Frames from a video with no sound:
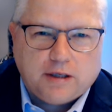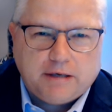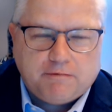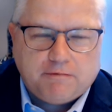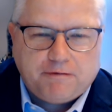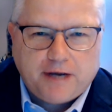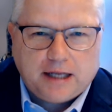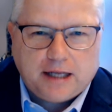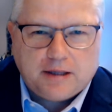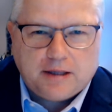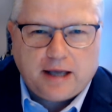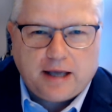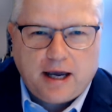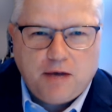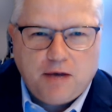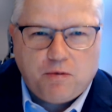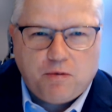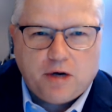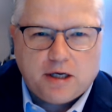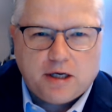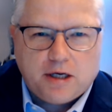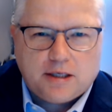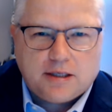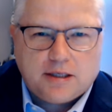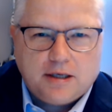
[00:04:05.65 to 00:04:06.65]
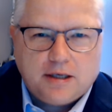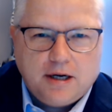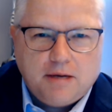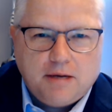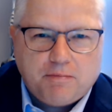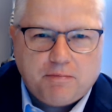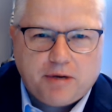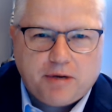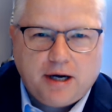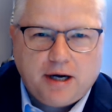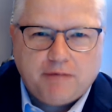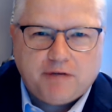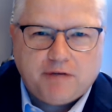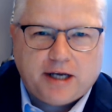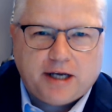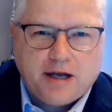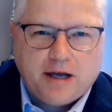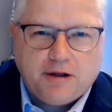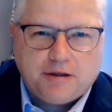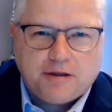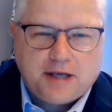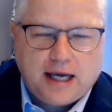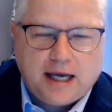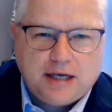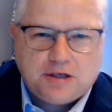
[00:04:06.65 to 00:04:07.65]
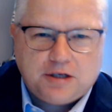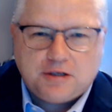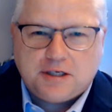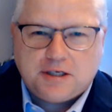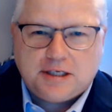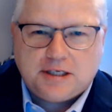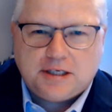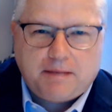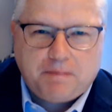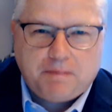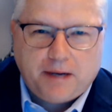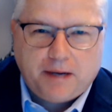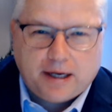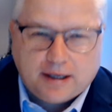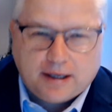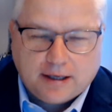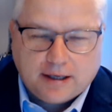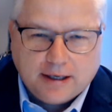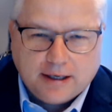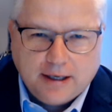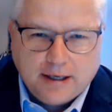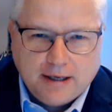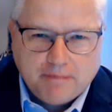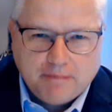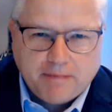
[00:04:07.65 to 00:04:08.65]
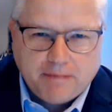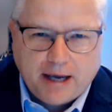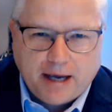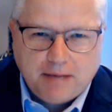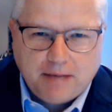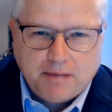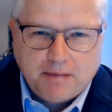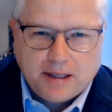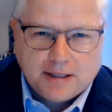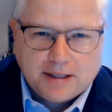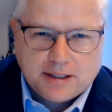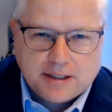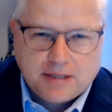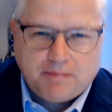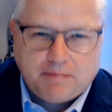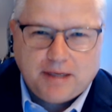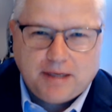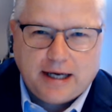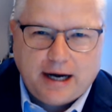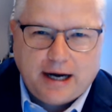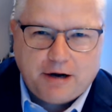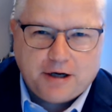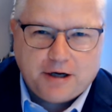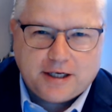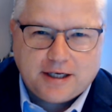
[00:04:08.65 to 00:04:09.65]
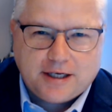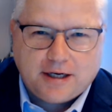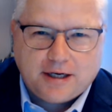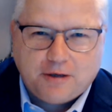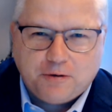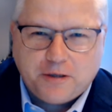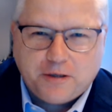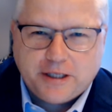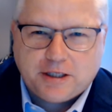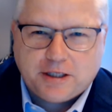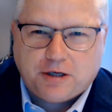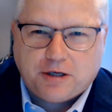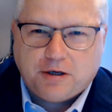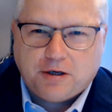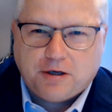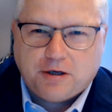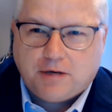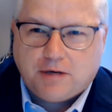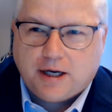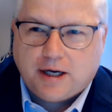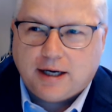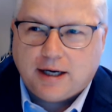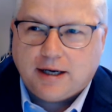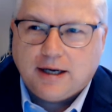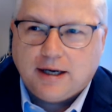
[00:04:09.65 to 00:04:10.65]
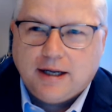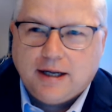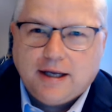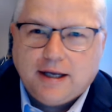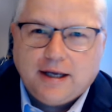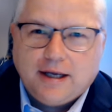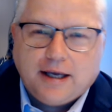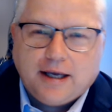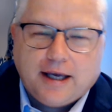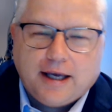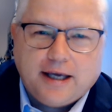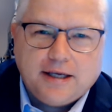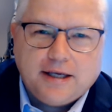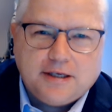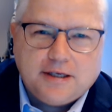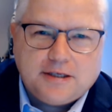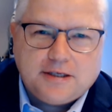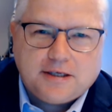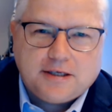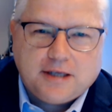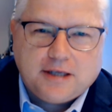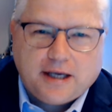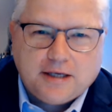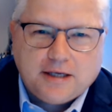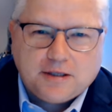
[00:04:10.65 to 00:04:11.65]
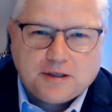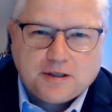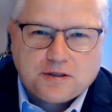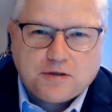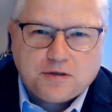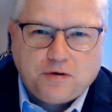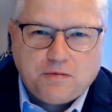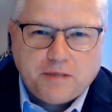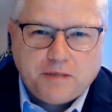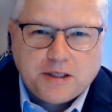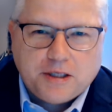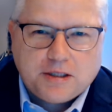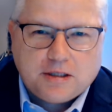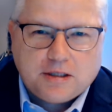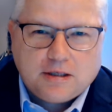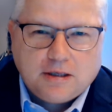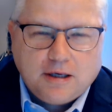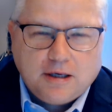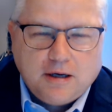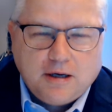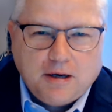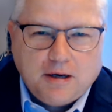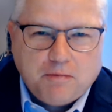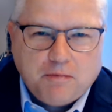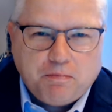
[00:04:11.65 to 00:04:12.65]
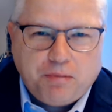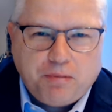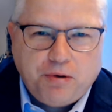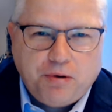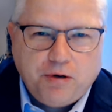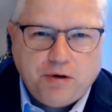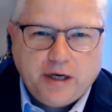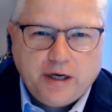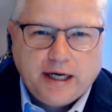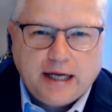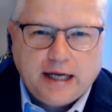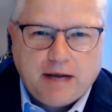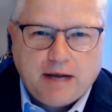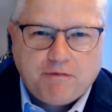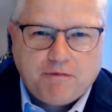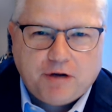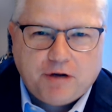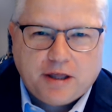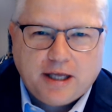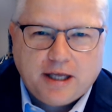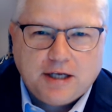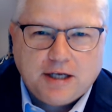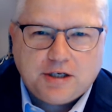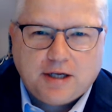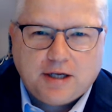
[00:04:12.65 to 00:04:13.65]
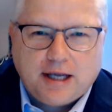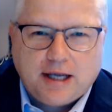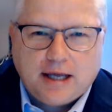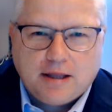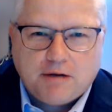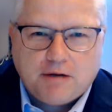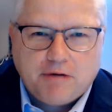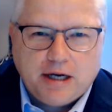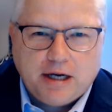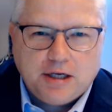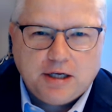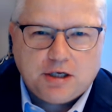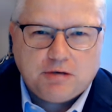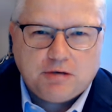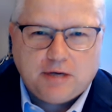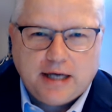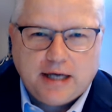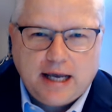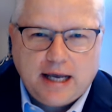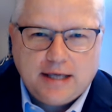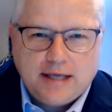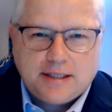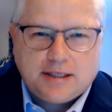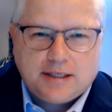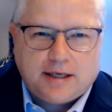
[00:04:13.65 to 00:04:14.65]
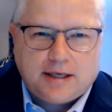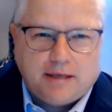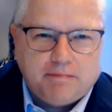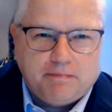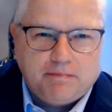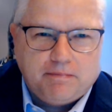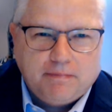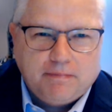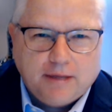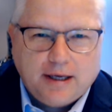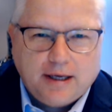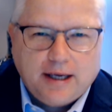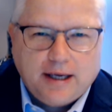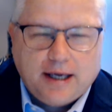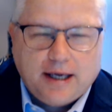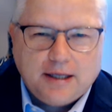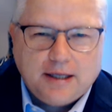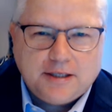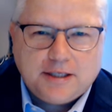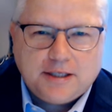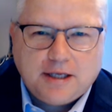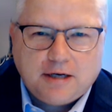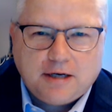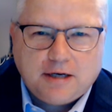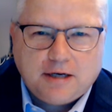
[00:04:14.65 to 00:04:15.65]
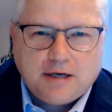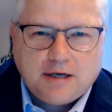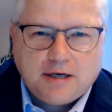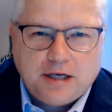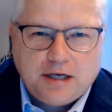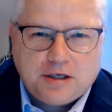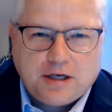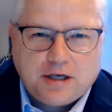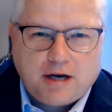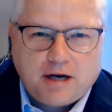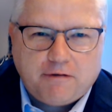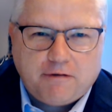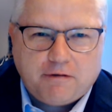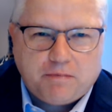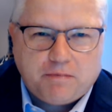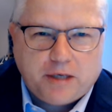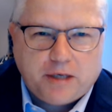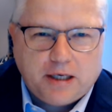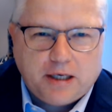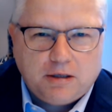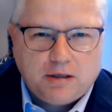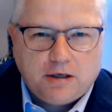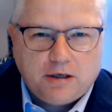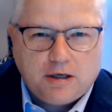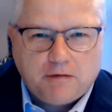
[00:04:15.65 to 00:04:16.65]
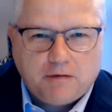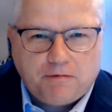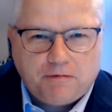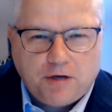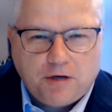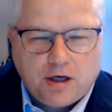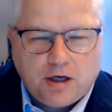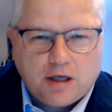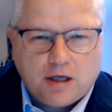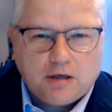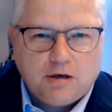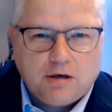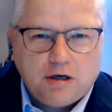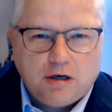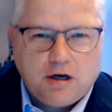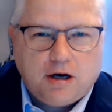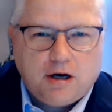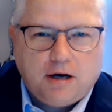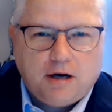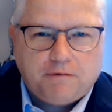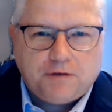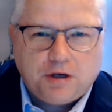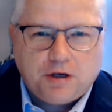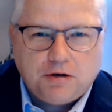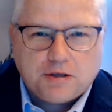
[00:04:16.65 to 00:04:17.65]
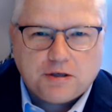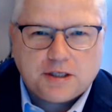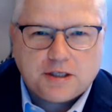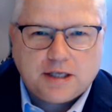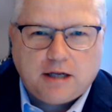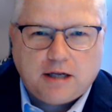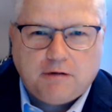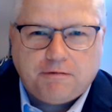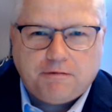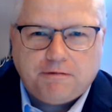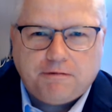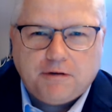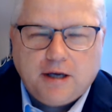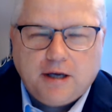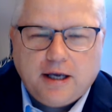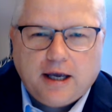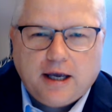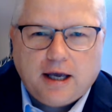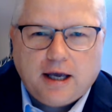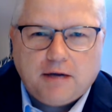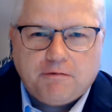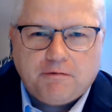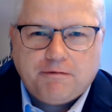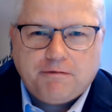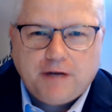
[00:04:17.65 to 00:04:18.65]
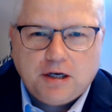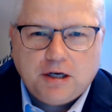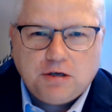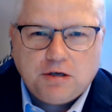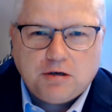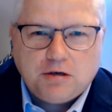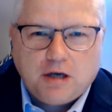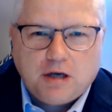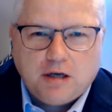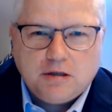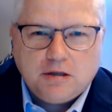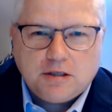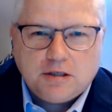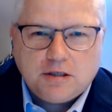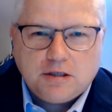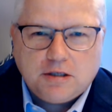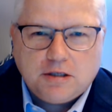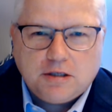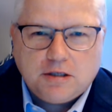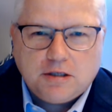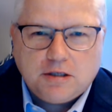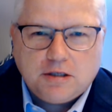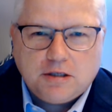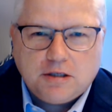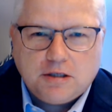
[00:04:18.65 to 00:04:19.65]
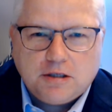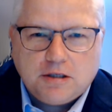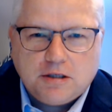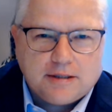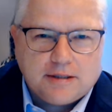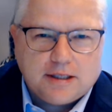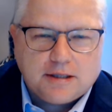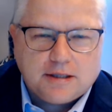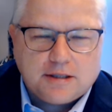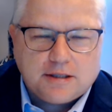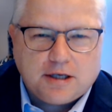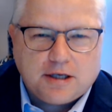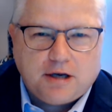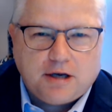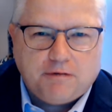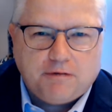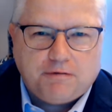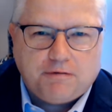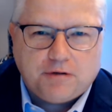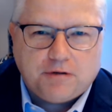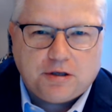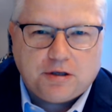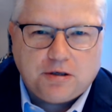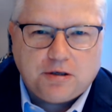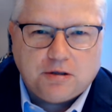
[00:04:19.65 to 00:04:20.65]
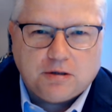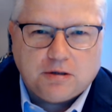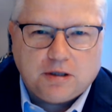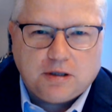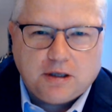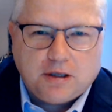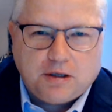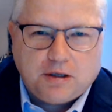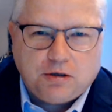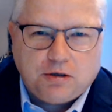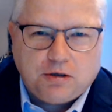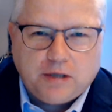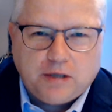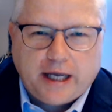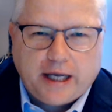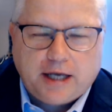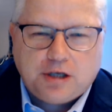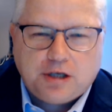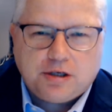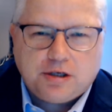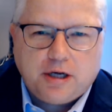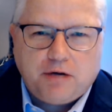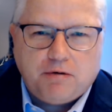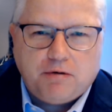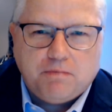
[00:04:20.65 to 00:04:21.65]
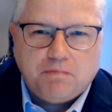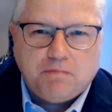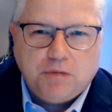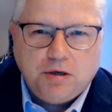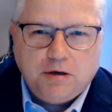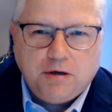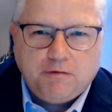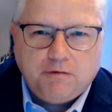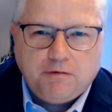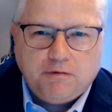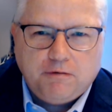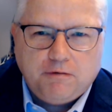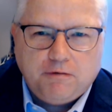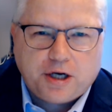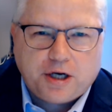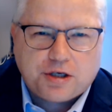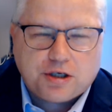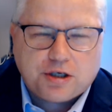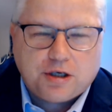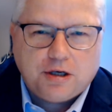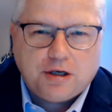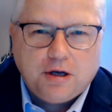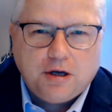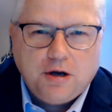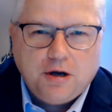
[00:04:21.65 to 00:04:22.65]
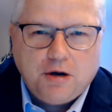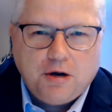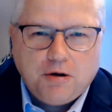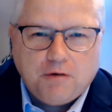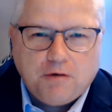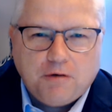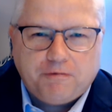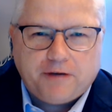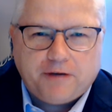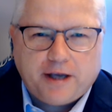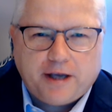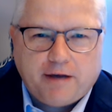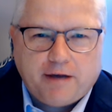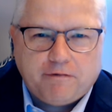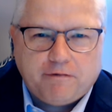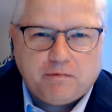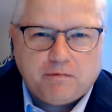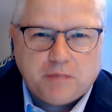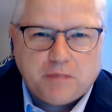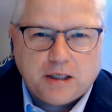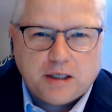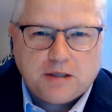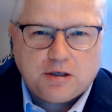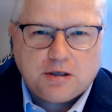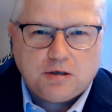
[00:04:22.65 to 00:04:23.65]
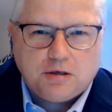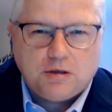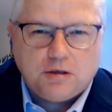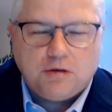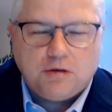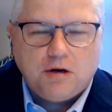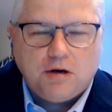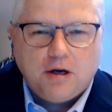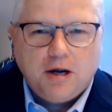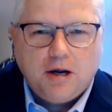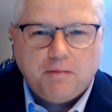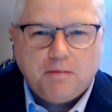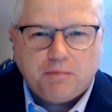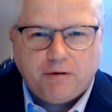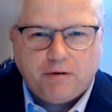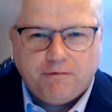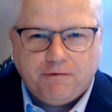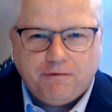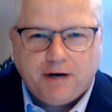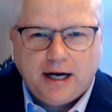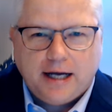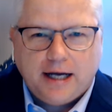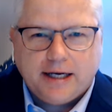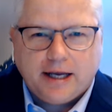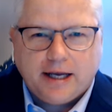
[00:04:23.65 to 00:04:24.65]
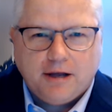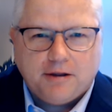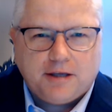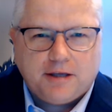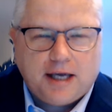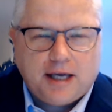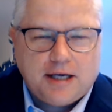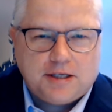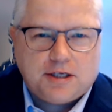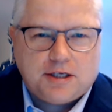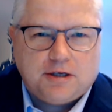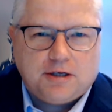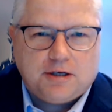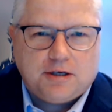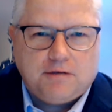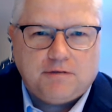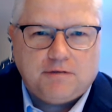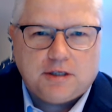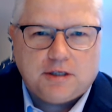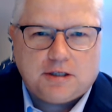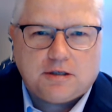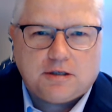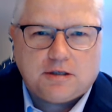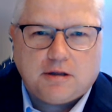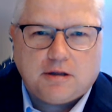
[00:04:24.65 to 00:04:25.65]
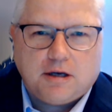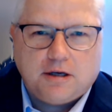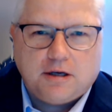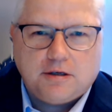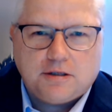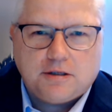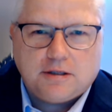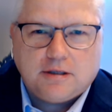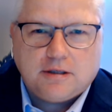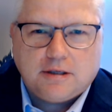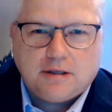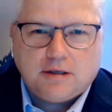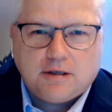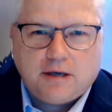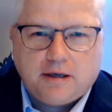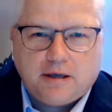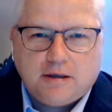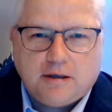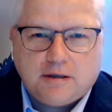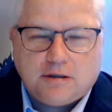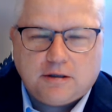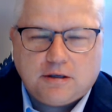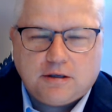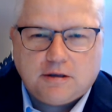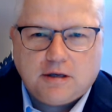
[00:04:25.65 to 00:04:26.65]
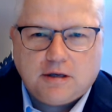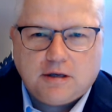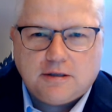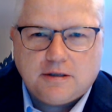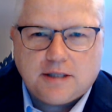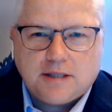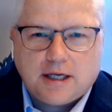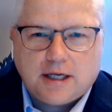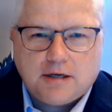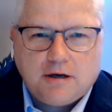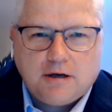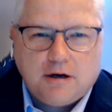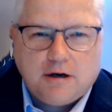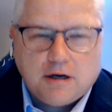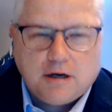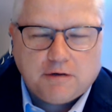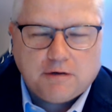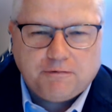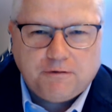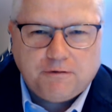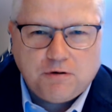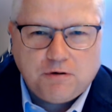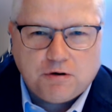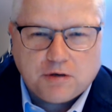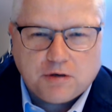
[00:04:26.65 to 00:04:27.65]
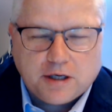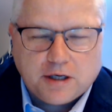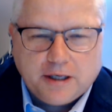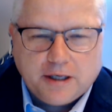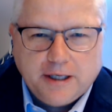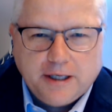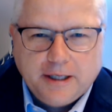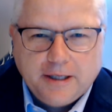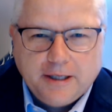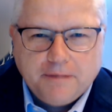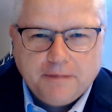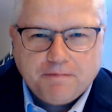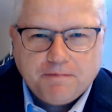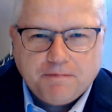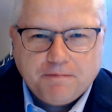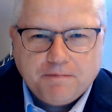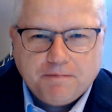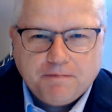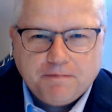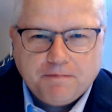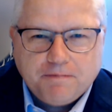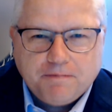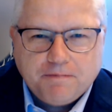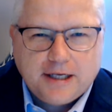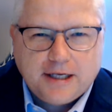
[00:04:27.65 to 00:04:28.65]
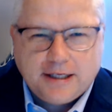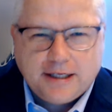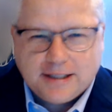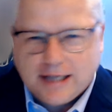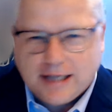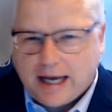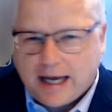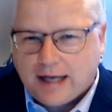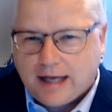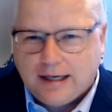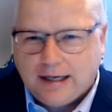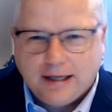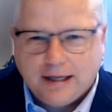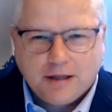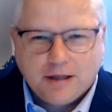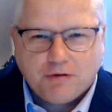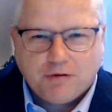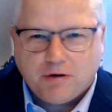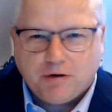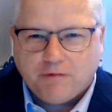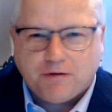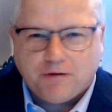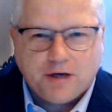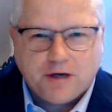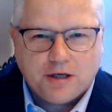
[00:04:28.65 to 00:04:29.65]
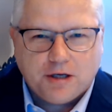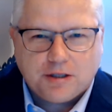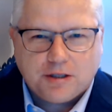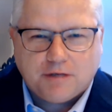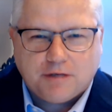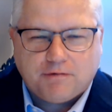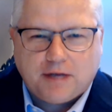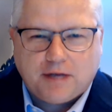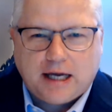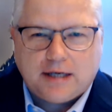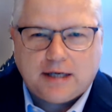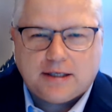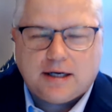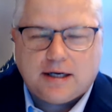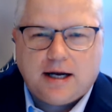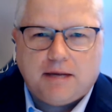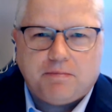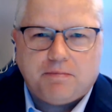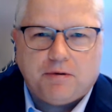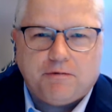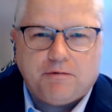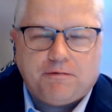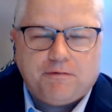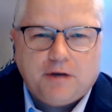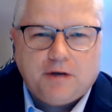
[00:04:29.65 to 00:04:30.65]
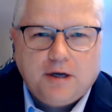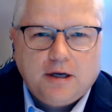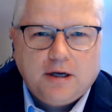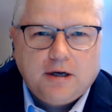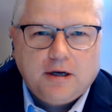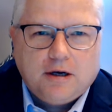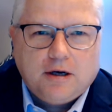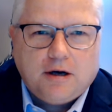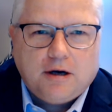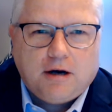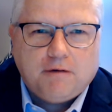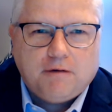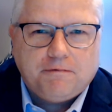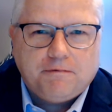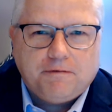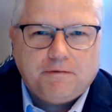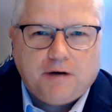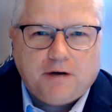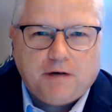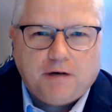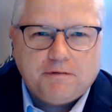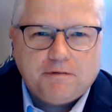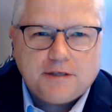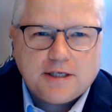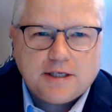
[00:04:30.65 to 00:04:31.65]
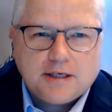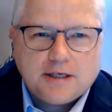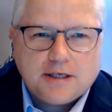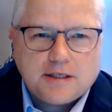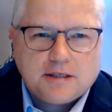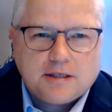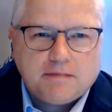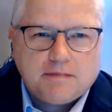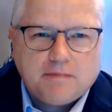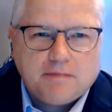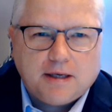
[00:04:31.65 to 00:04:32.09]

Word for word: In fact, they want private healthcare to step in. Maybe the similarity, always a good one, is, is it's almost pooling everything together into an Eskom, instead of saying to everybody, look, if you can look after yourself and fund your own solar panels and so forth, you, you'll actually remove the pressure of government to provide healthcare service to those uh, to those that can't afford. So it's, it's exactly the reverse of that type of, of, of system.